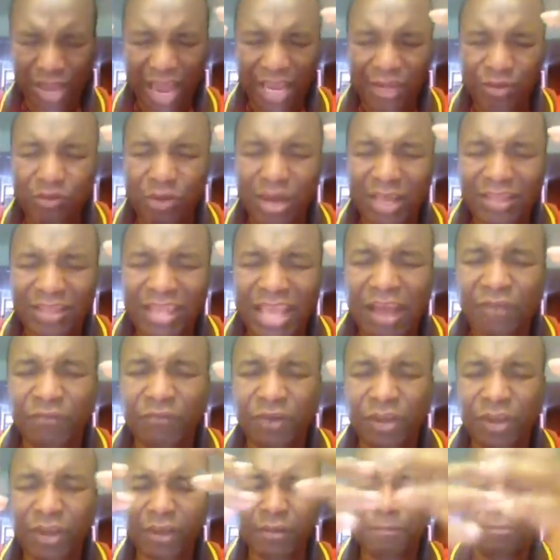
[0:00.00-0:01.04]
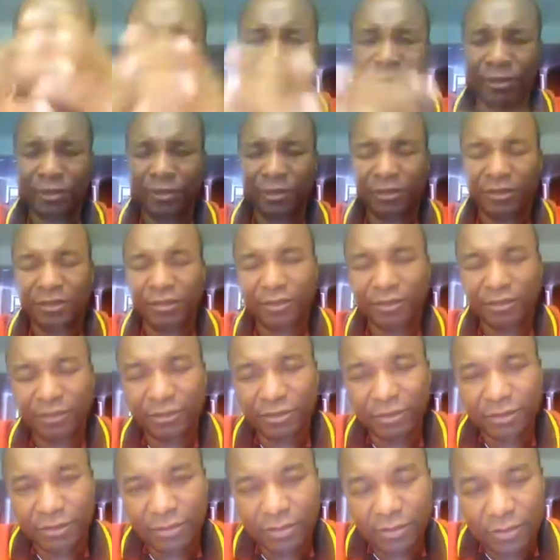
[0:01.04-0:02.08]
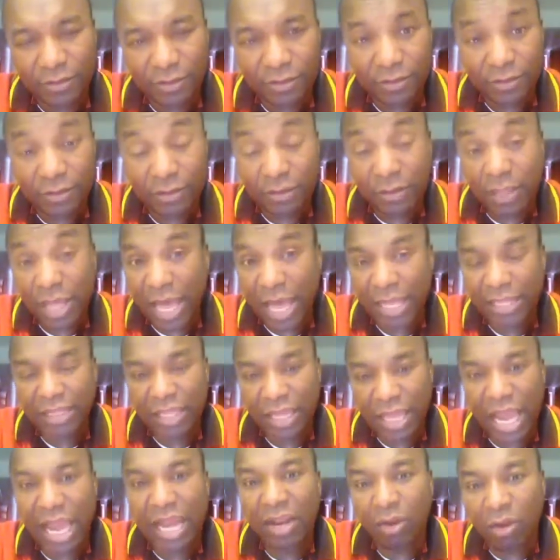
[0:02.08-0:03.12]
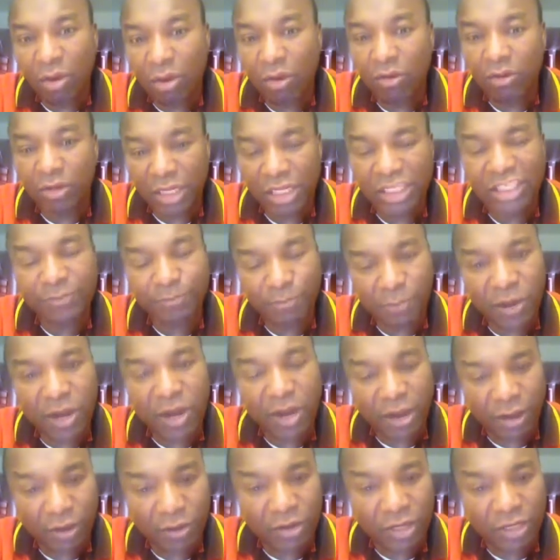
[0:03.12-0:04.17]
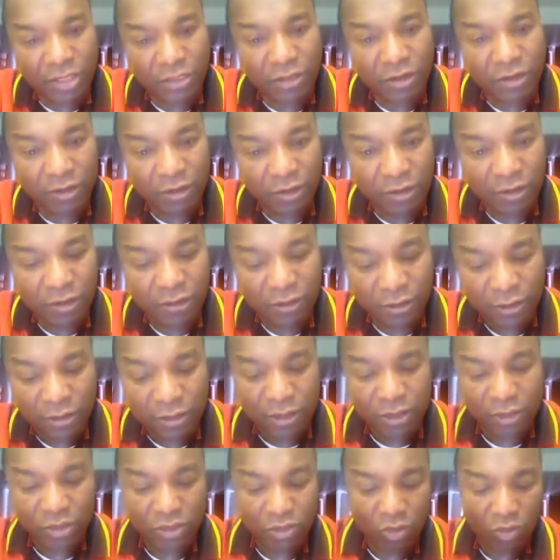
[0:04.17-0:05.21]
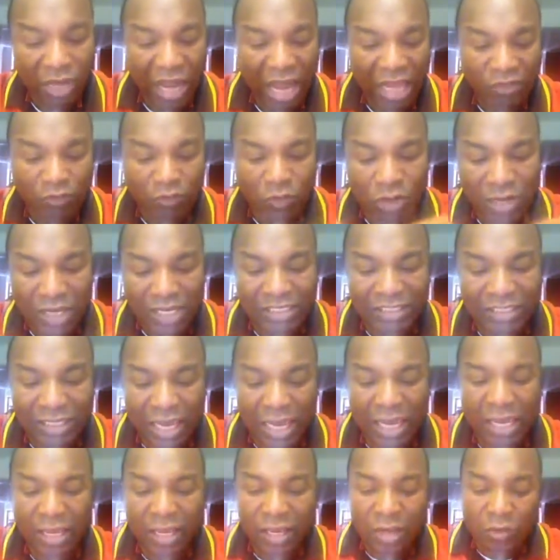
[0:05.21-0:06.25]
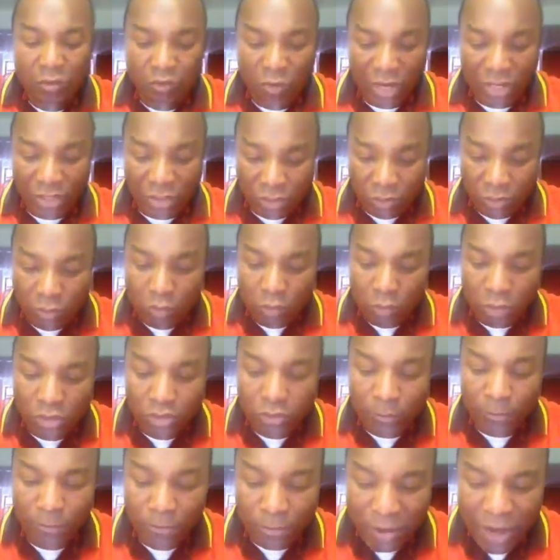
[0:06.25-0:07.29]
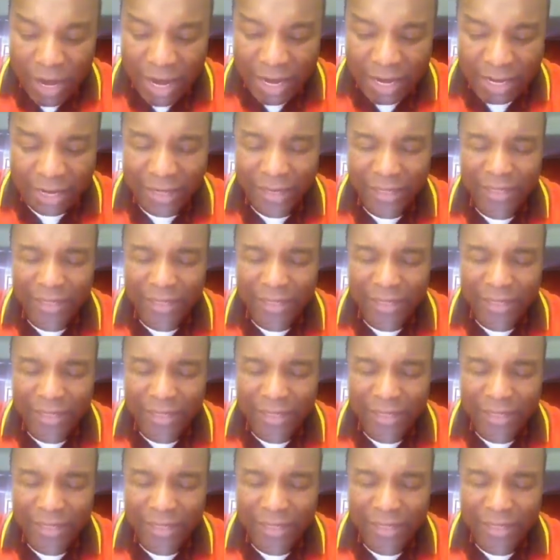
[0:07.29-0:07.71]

and you are there for him. That alone is prayer on his own. So that's why he said, when you want to pray,